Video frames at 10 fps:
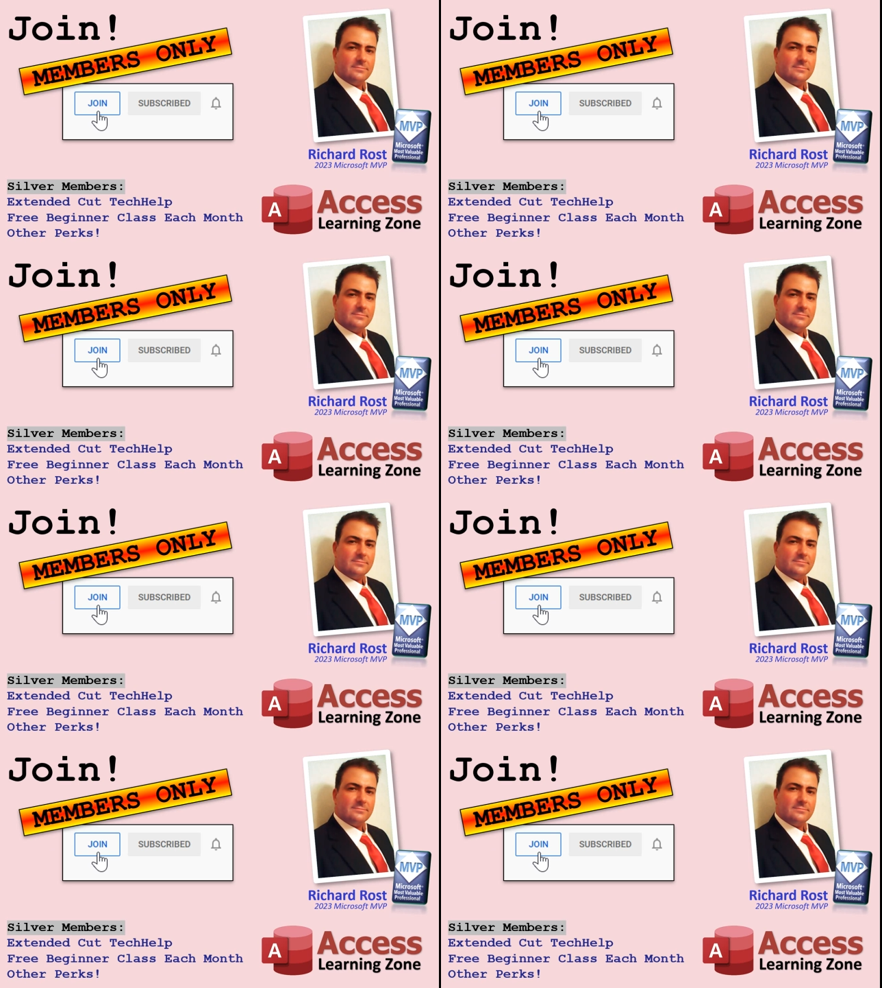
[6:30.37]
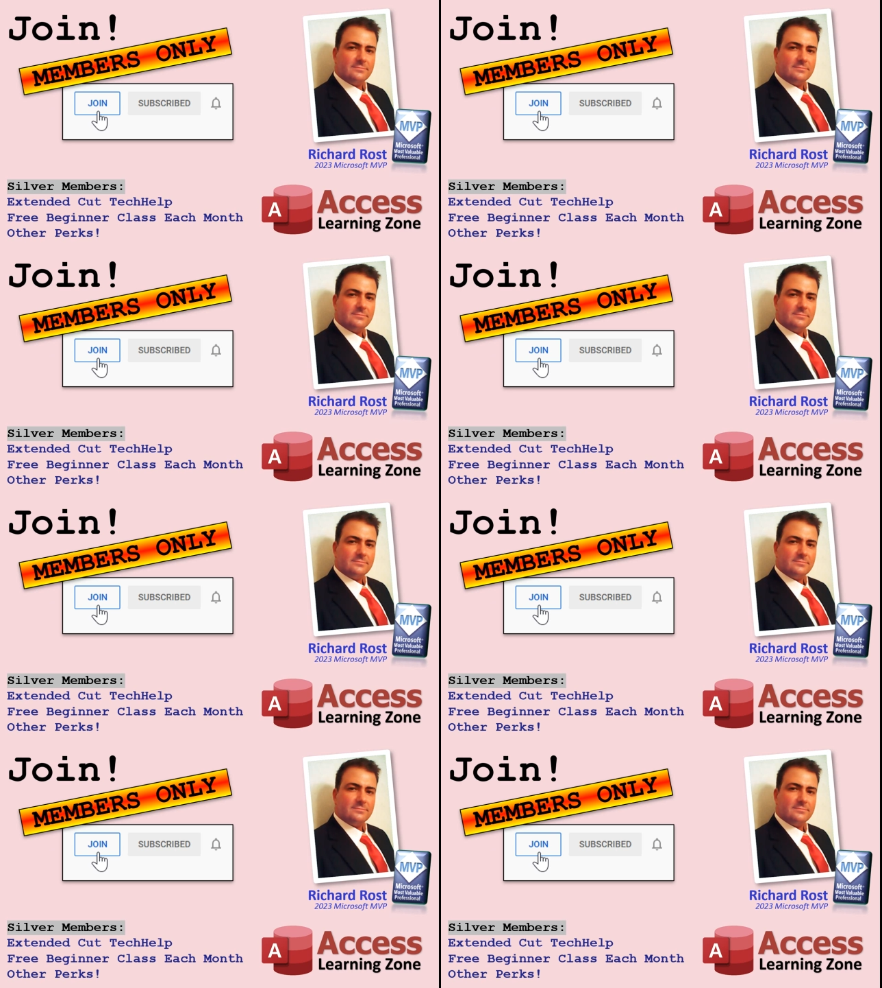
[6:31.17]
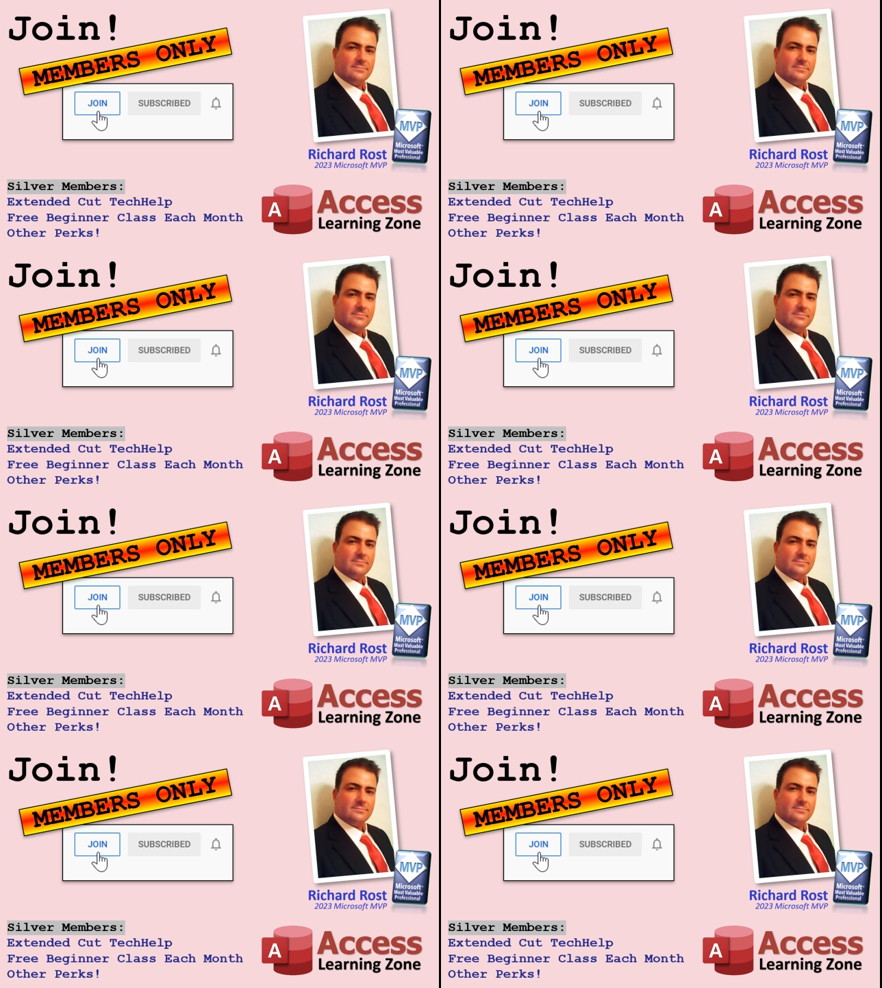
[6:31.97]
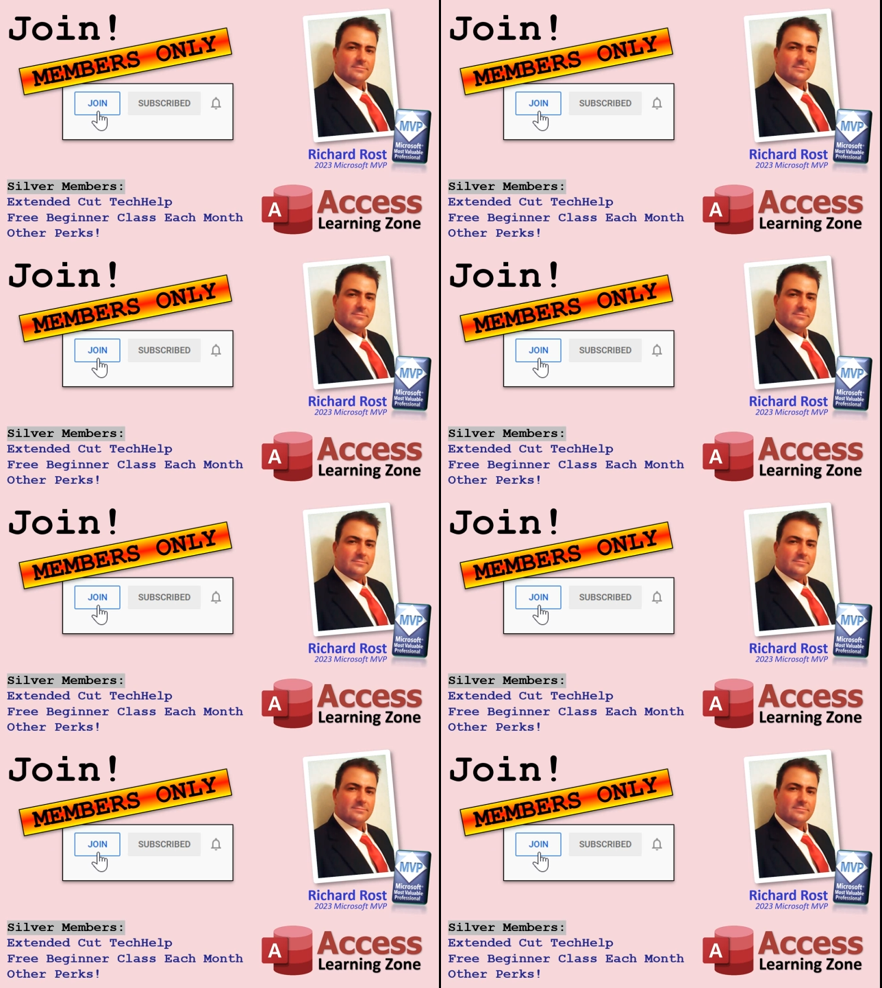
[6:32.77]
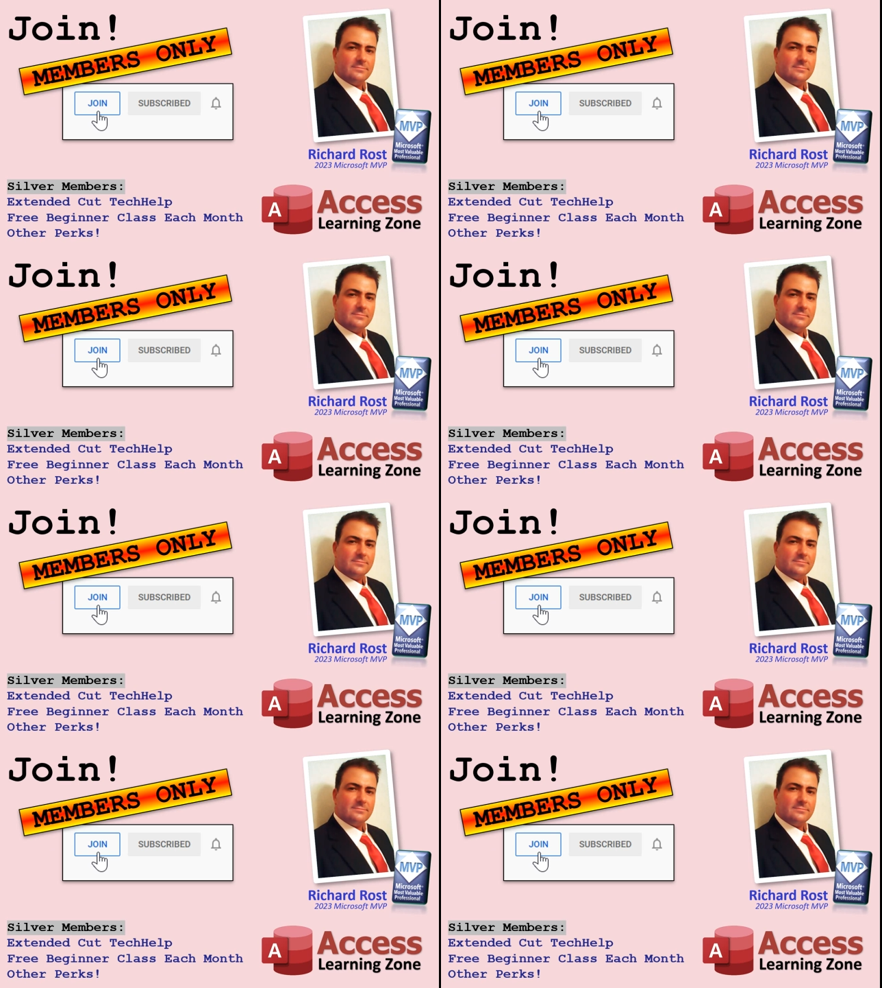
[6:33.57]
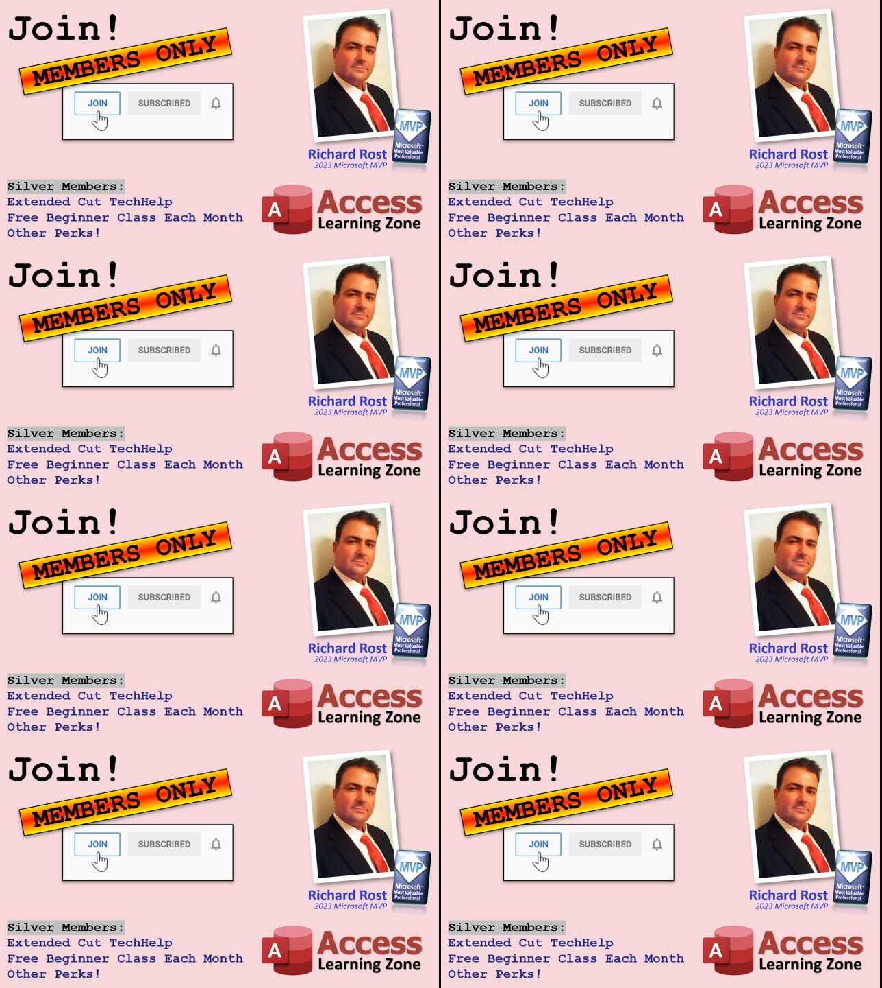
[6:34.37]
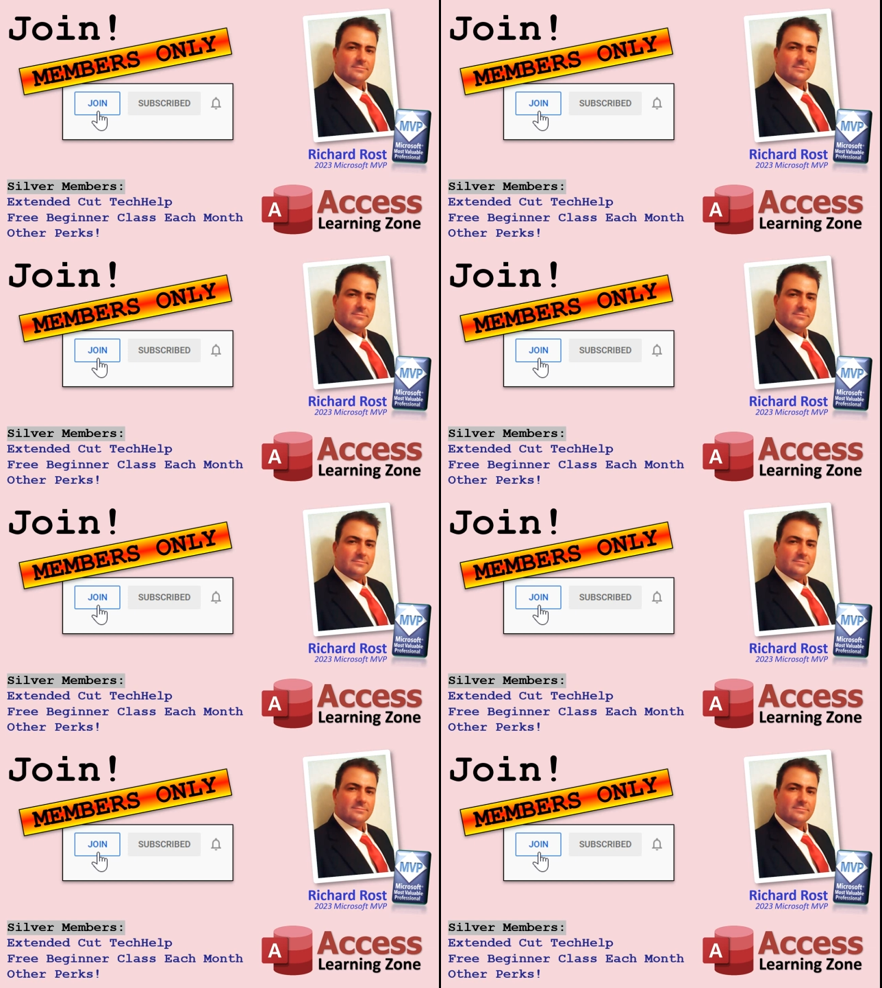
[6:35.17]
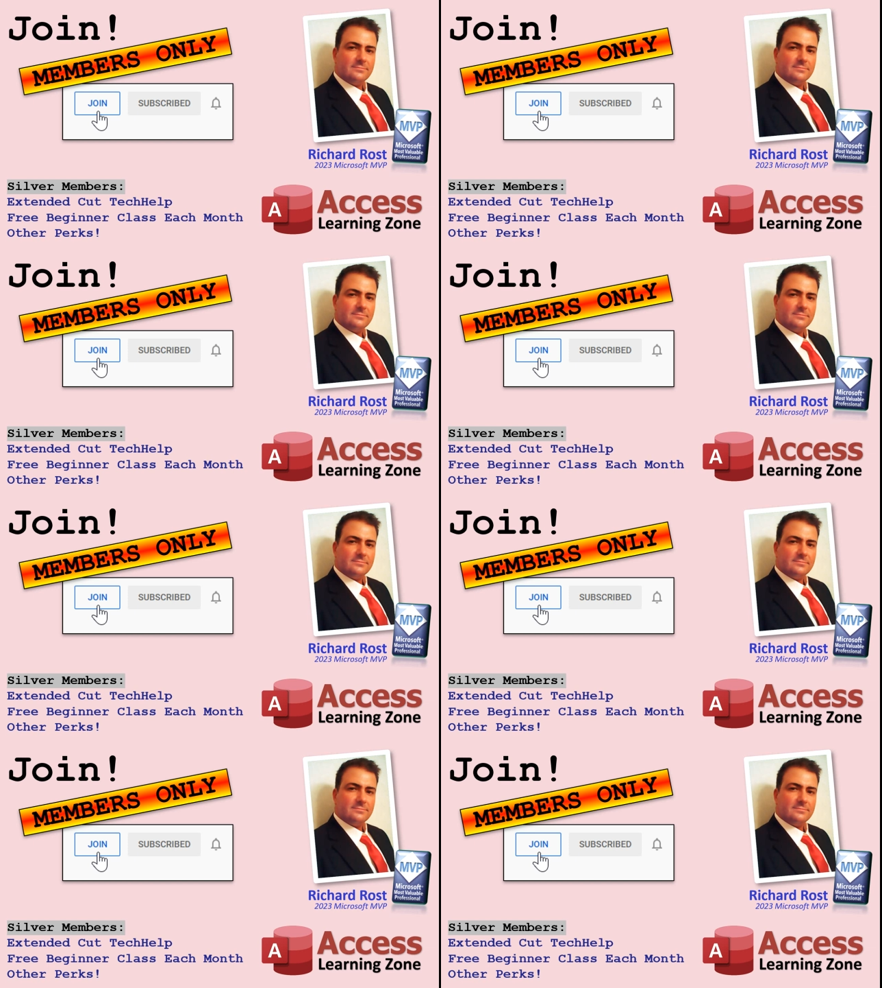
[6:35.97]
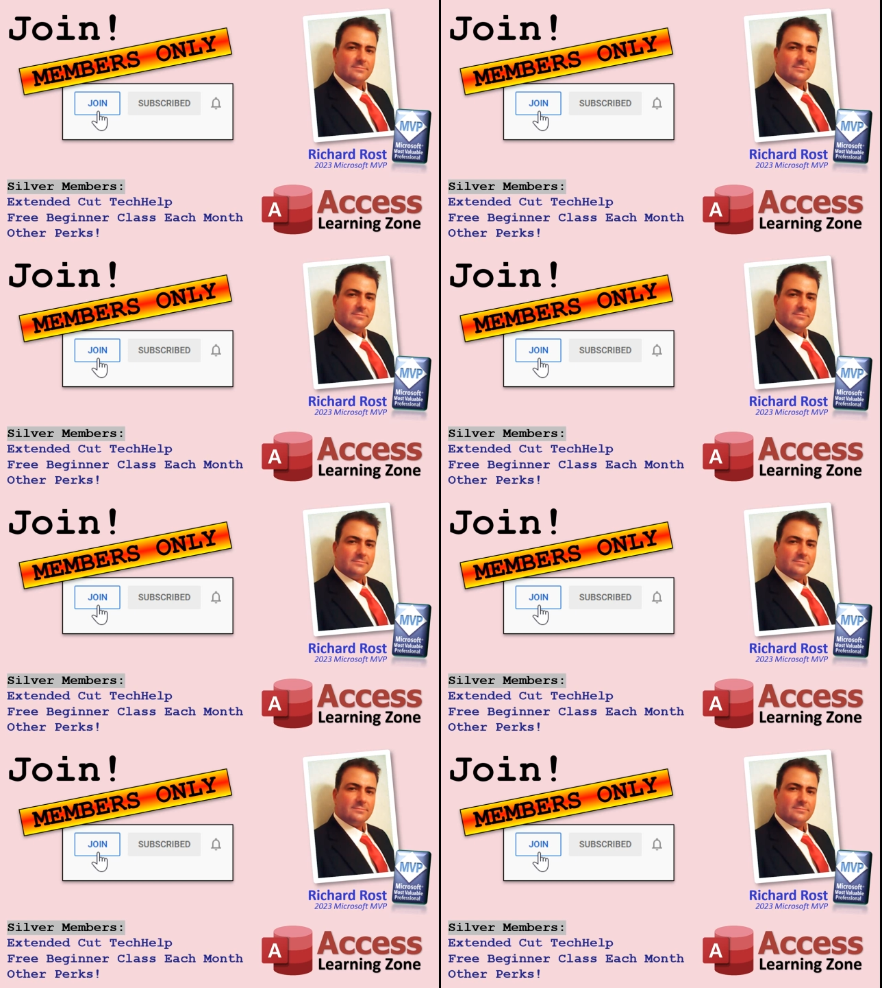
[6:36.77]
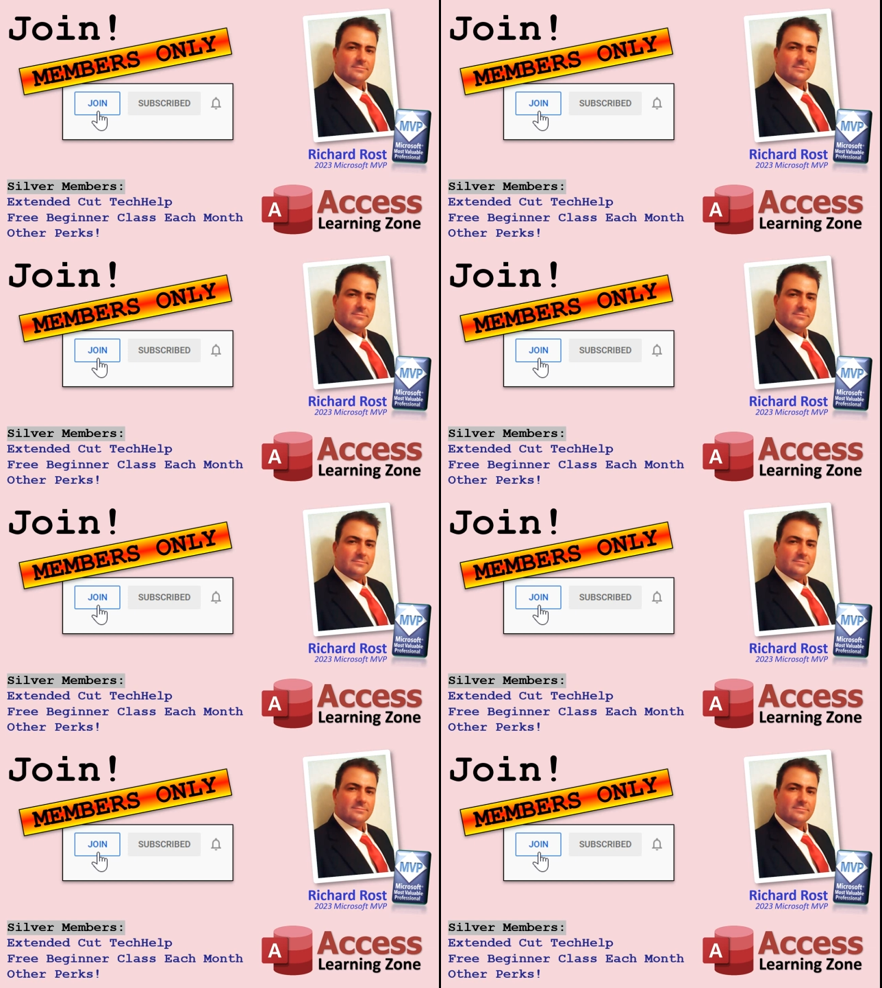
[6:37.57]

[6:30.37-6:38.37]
The face doesn't move, so there is nothing to read.